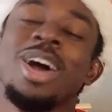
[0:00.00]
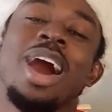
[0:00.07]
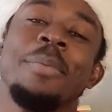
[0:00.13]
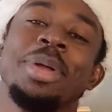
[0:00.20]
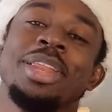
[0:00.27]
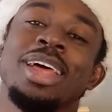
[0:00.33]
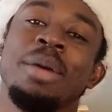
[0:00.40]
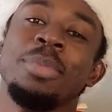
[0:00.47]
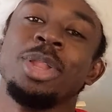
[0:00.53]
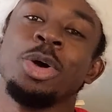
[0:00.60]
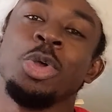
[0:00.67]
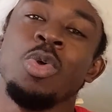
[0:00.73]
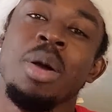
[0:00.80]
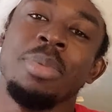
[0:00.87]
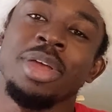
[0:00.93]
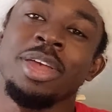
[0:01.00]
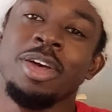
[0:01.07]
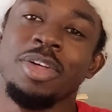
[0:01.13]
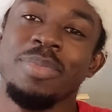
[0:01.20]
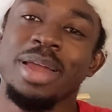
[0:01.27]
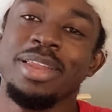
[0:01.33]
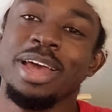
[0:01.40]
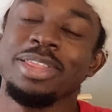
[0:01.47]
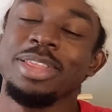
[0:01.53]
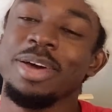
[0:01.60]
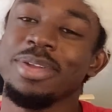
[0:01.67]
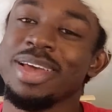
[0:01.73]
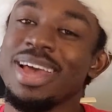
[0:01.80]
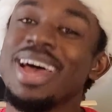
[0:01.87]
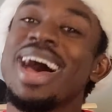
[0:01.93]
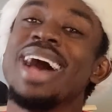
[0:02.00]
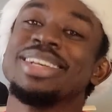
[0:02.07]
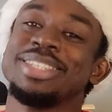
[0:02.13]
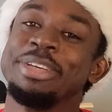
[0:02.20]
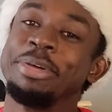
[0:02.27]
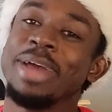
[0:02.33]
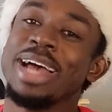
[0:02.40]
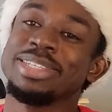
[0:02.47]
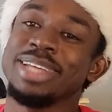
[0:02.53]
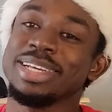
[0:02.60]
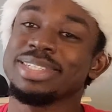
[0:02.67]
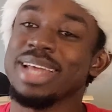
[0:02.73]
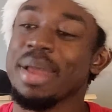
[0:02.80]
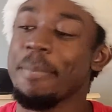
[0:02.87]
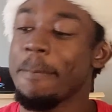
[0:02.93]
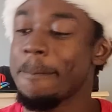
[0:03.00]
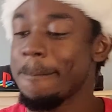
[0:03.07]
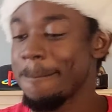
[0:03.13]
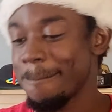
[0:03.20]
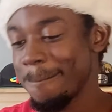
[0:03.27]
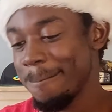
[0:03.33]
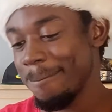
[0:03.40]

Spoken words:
comment down below if you want me to kill my Death Note. I'll see you guys next time.